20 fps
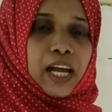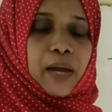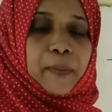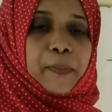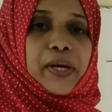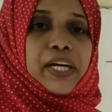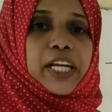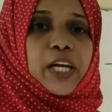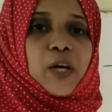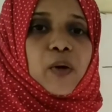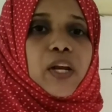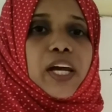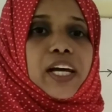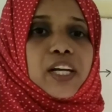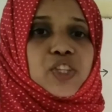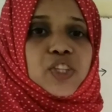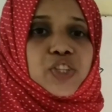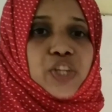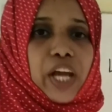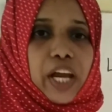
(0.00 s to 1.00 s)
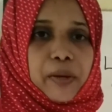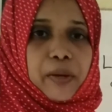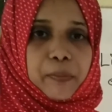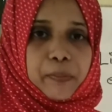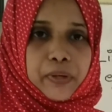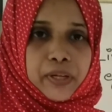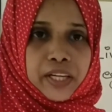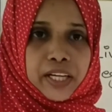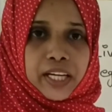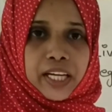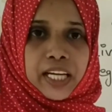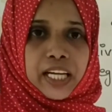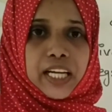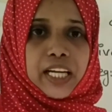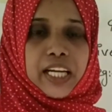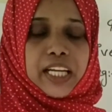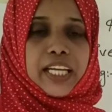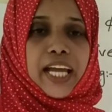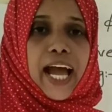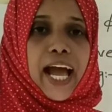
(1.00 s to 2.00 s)
A particular shape.
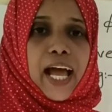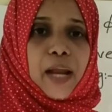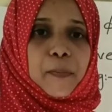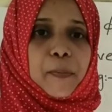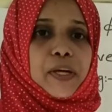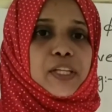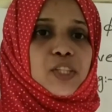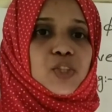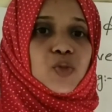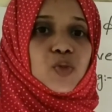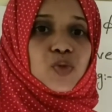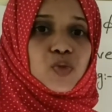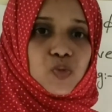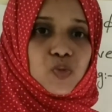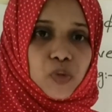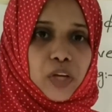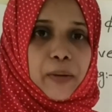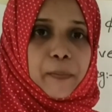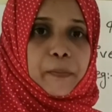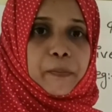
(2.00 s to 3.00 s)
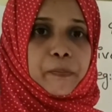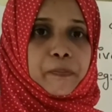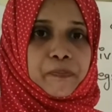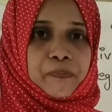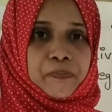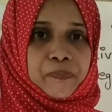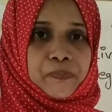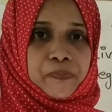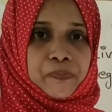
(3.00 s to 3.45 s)
It helps us to swim.